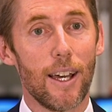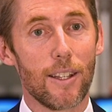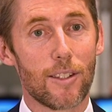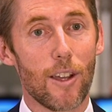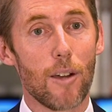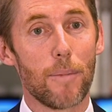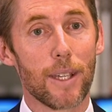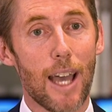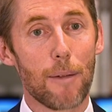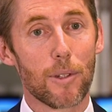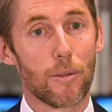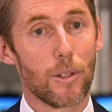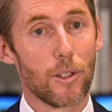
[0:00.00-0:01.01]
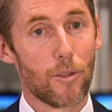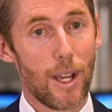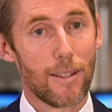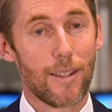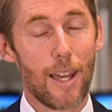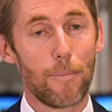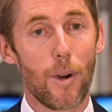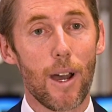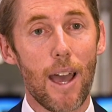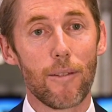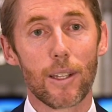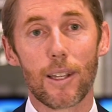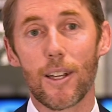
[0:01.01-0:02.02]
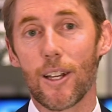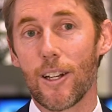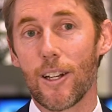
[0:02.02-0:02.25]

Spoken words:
And so being able to address that by having